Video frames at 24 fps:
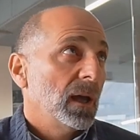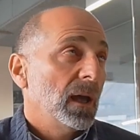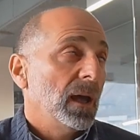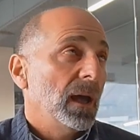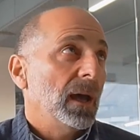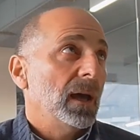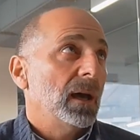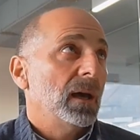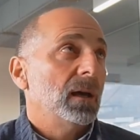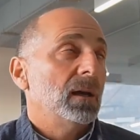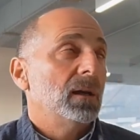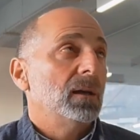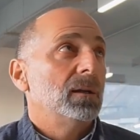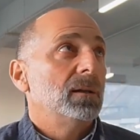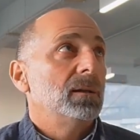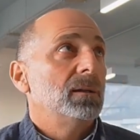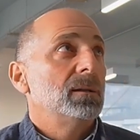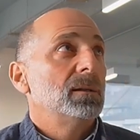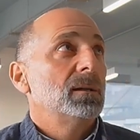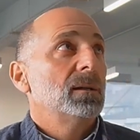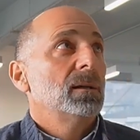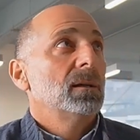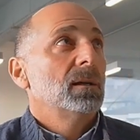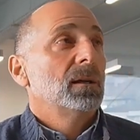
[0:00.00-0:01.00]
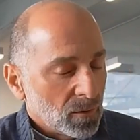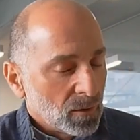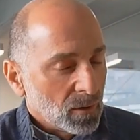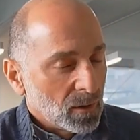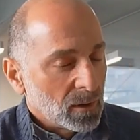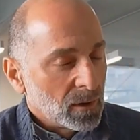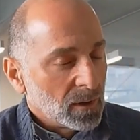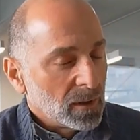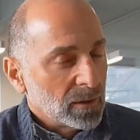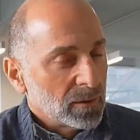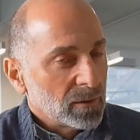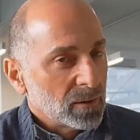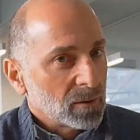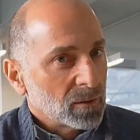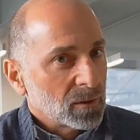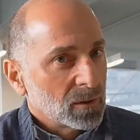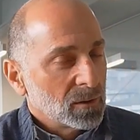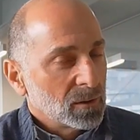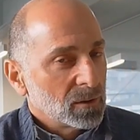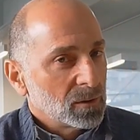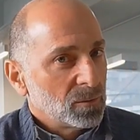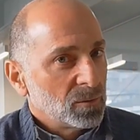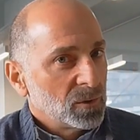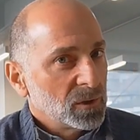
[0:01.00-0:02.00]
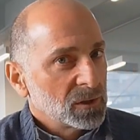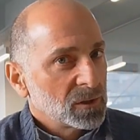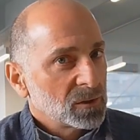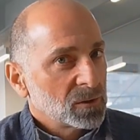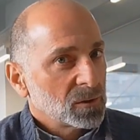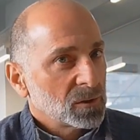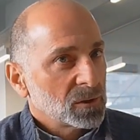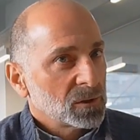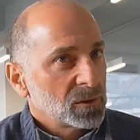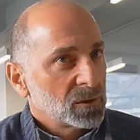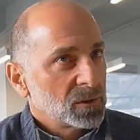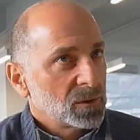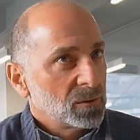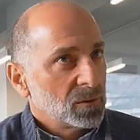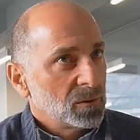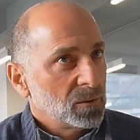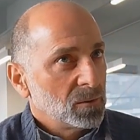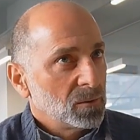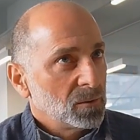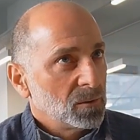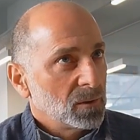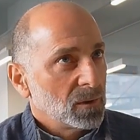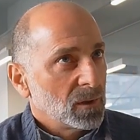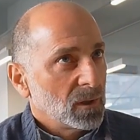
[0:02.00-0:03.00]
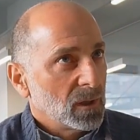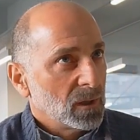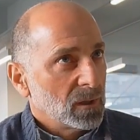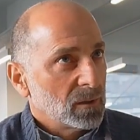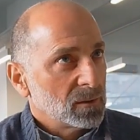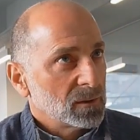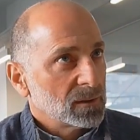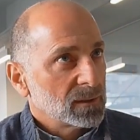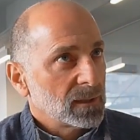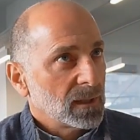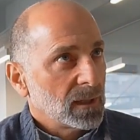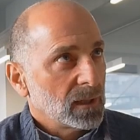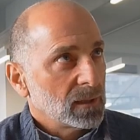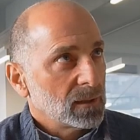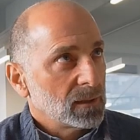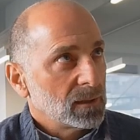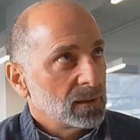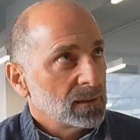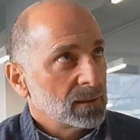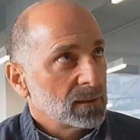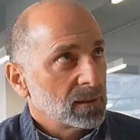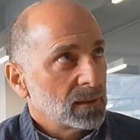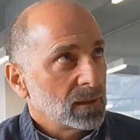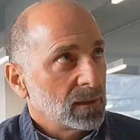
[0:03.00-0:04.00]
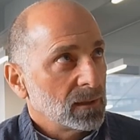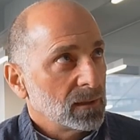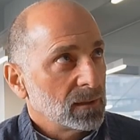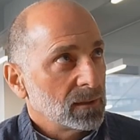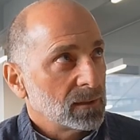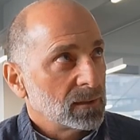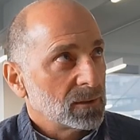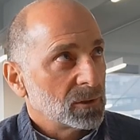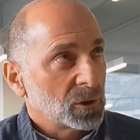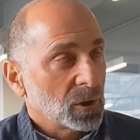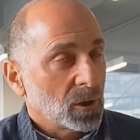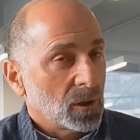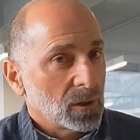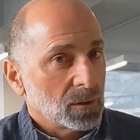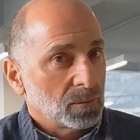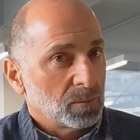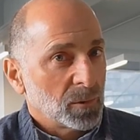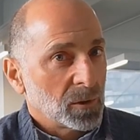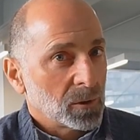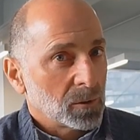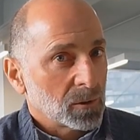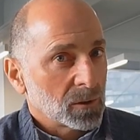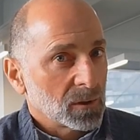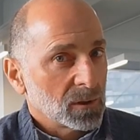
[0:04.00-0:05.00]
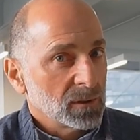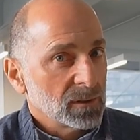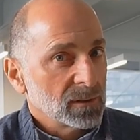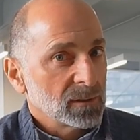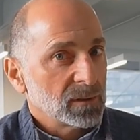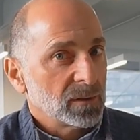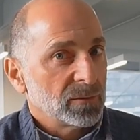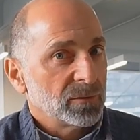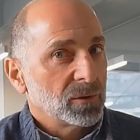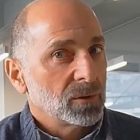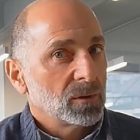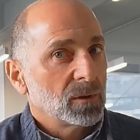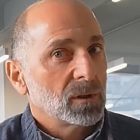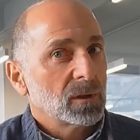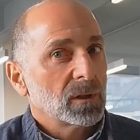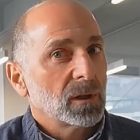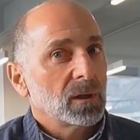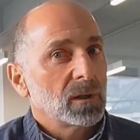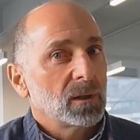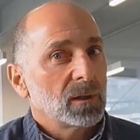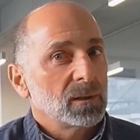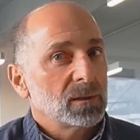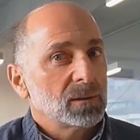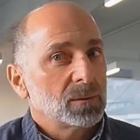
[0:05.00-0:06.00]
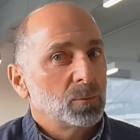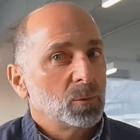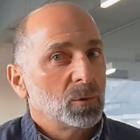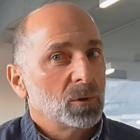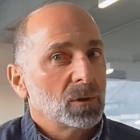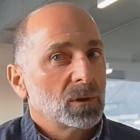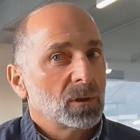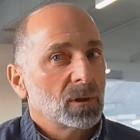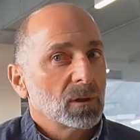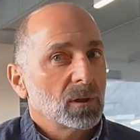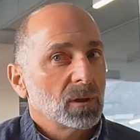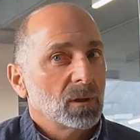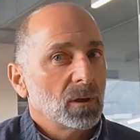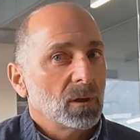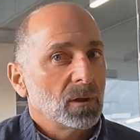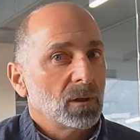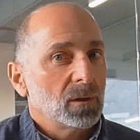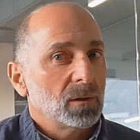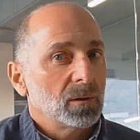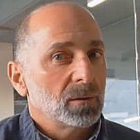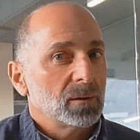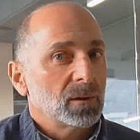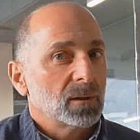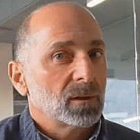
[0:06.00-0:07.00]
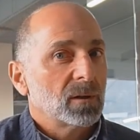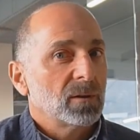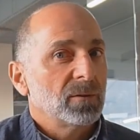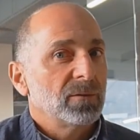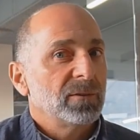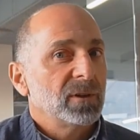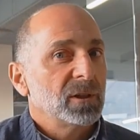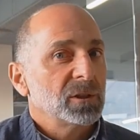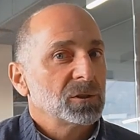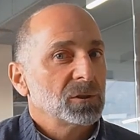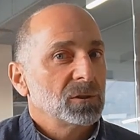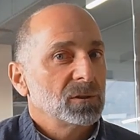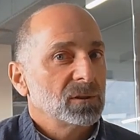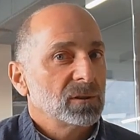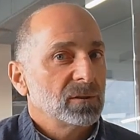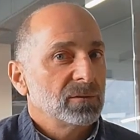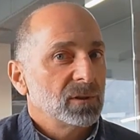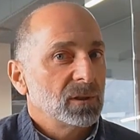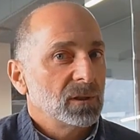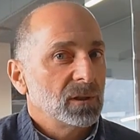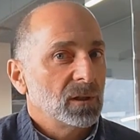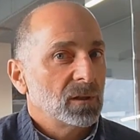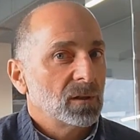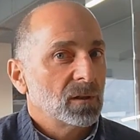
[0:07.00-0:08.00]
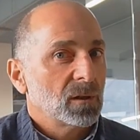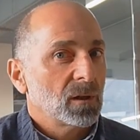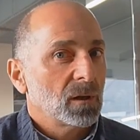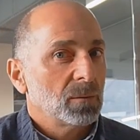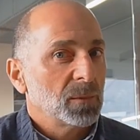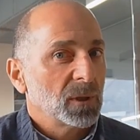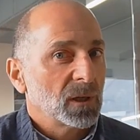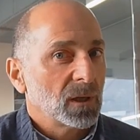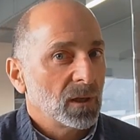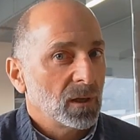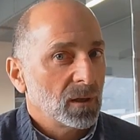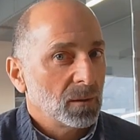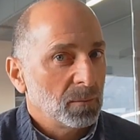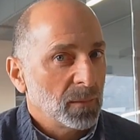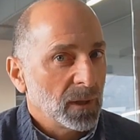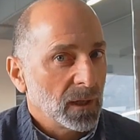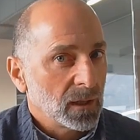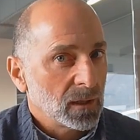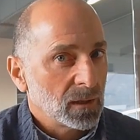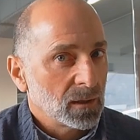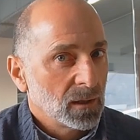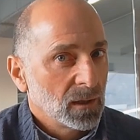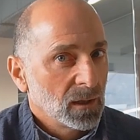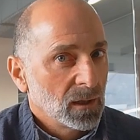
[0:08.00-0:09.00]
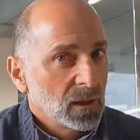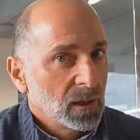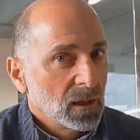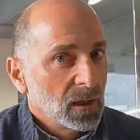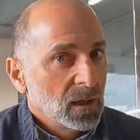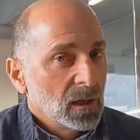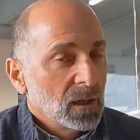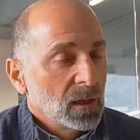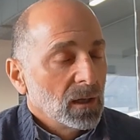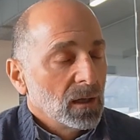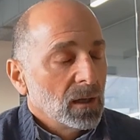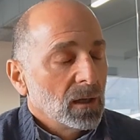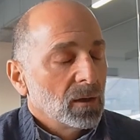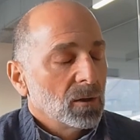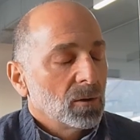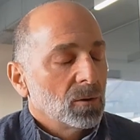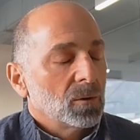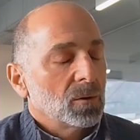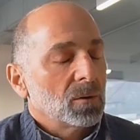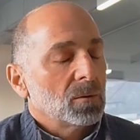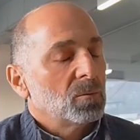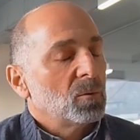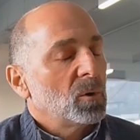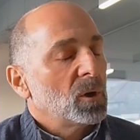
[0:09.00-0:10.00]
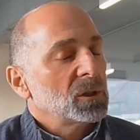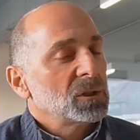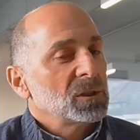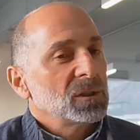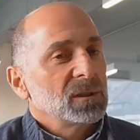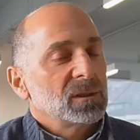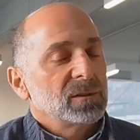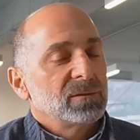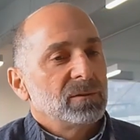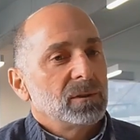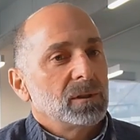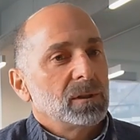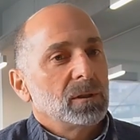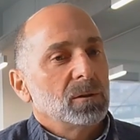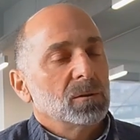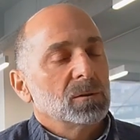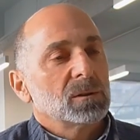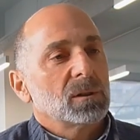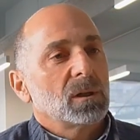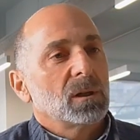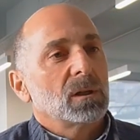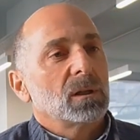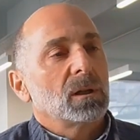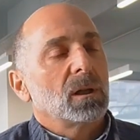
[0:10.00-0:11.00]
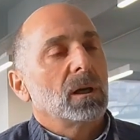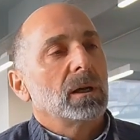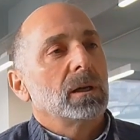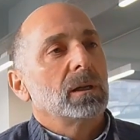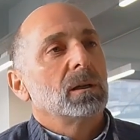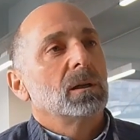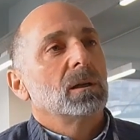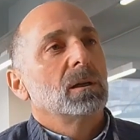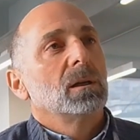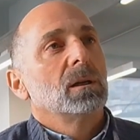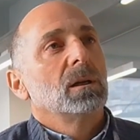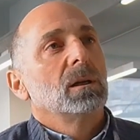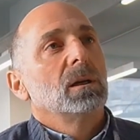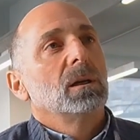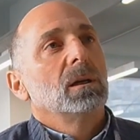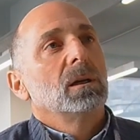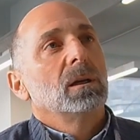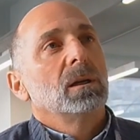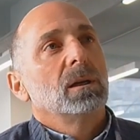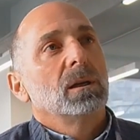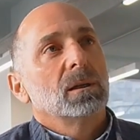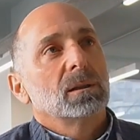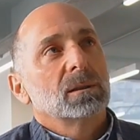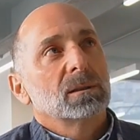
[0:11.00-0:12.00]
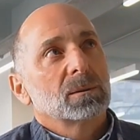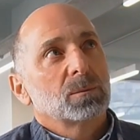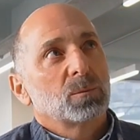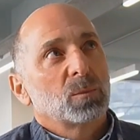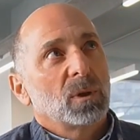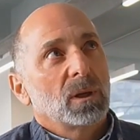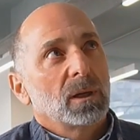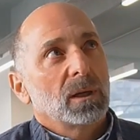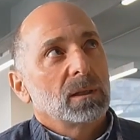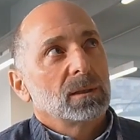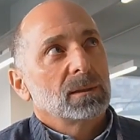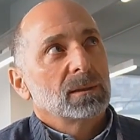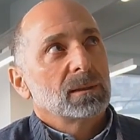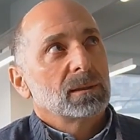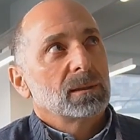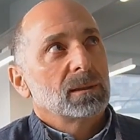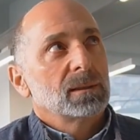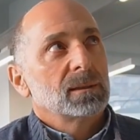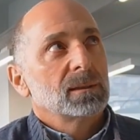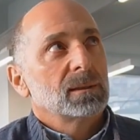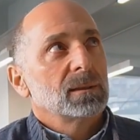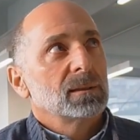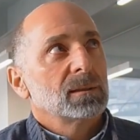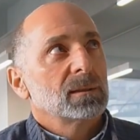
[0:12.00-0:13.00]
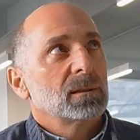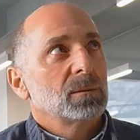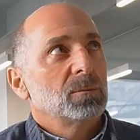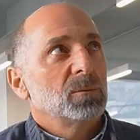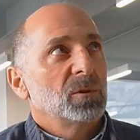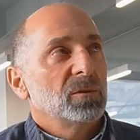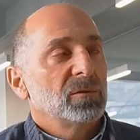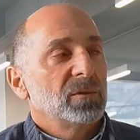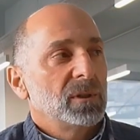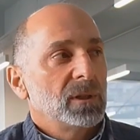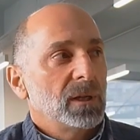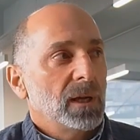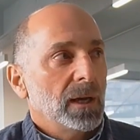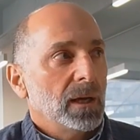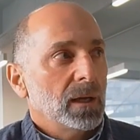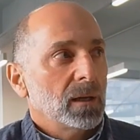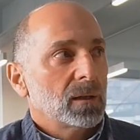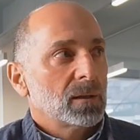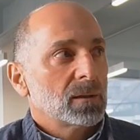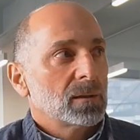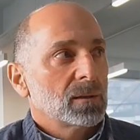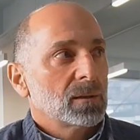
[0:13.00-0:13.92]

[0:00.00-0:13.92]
And another good resource to understand this is John Perkins. If you look at his book, The Confessions of an Economic Hitman, or watch his videos online, he explains the system of debt,